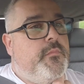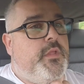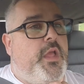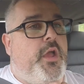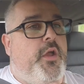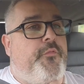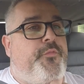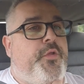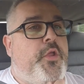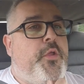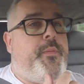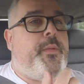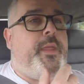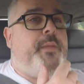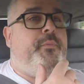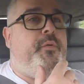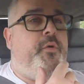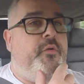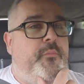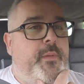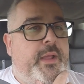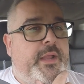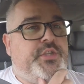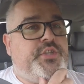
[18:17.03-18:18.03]
A few
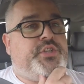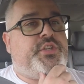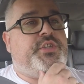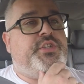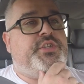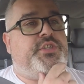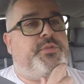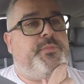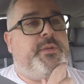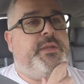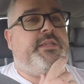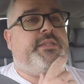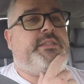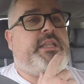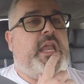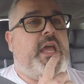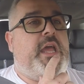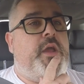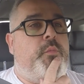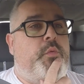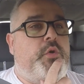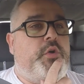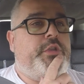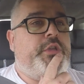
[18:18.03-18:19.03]
people mentioned to me, it's
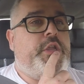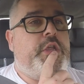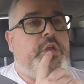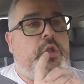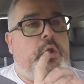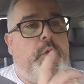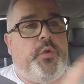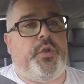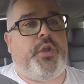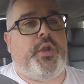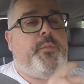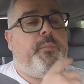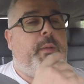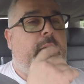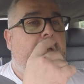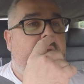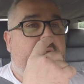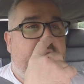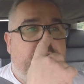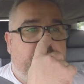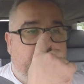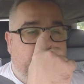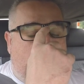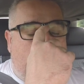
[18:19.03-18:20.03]
like, well, you're going on about
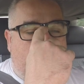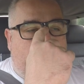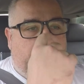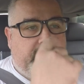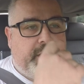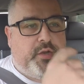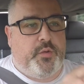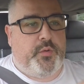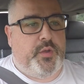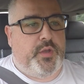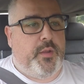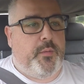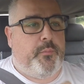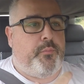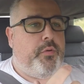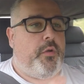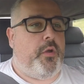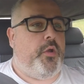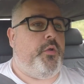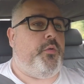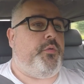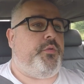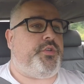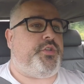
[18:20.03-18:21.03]
aero, why don't you
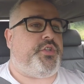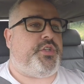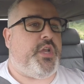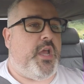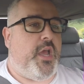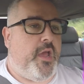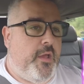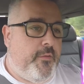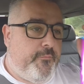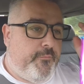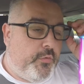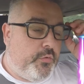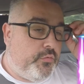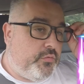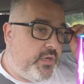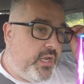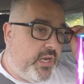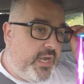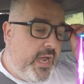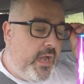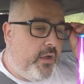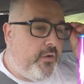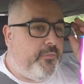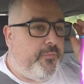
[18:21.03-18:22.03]
approach
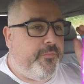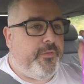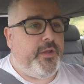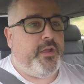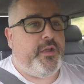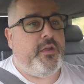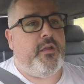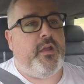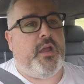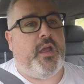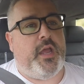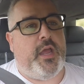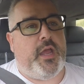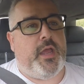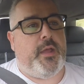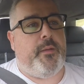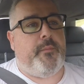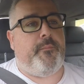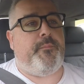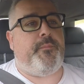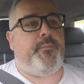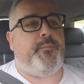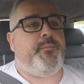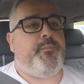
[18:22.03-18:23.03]
Vulcan Alpha,
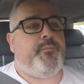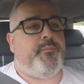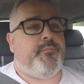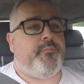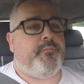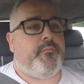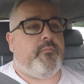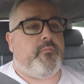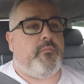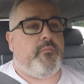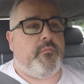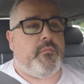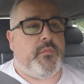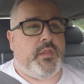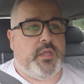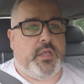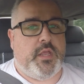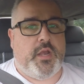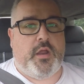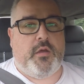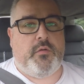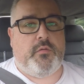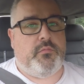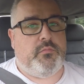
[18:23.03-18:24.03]

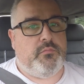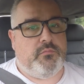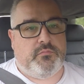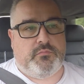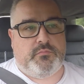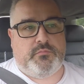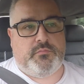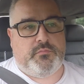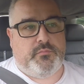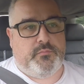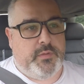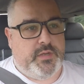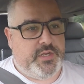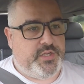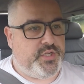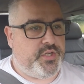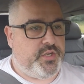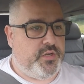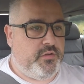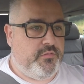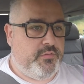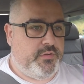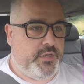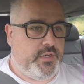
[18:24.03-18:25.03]
you know,
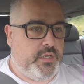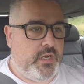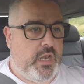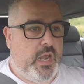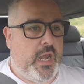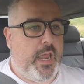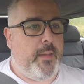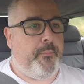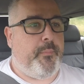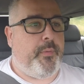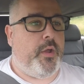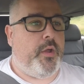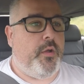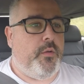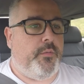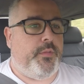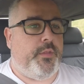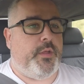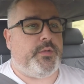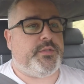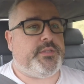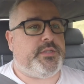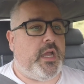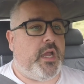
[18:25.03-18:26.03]
Misha and Lapo,
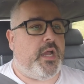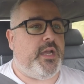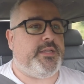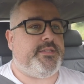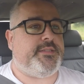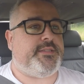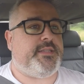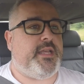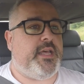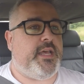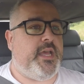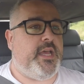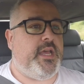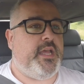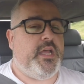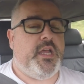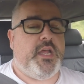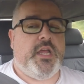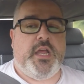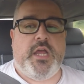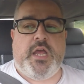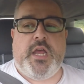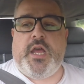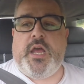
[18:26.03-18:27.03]
those guys there.
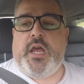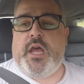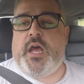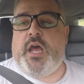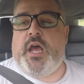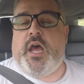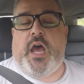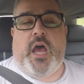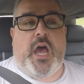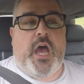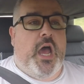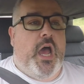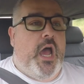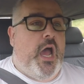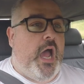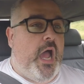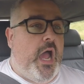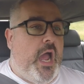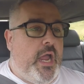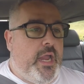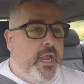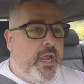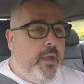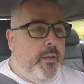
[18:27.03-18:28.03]

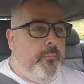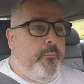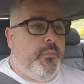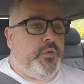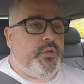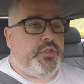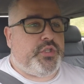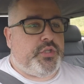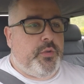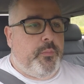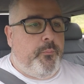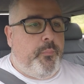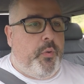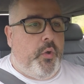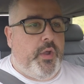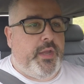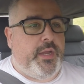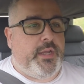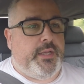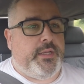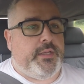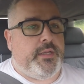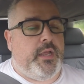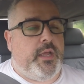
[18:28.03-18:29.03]
I am at some
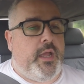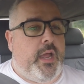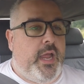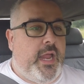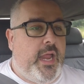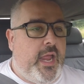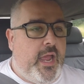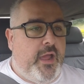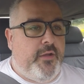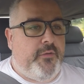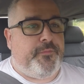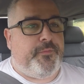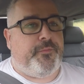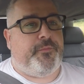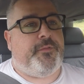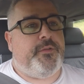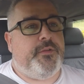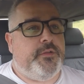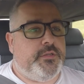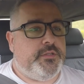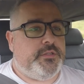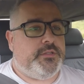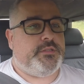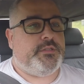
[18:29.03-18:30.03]
point, I have
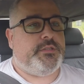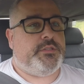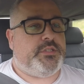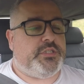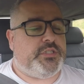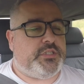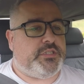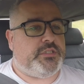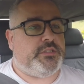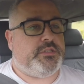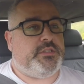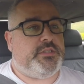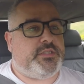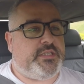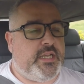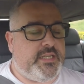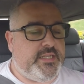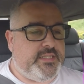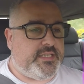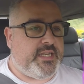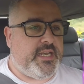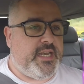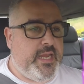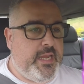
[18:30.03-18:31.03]

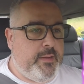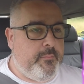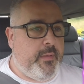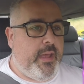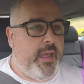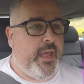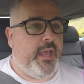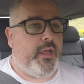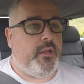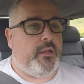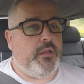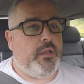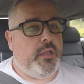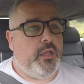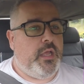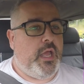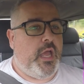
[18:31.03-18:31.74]
sent an email,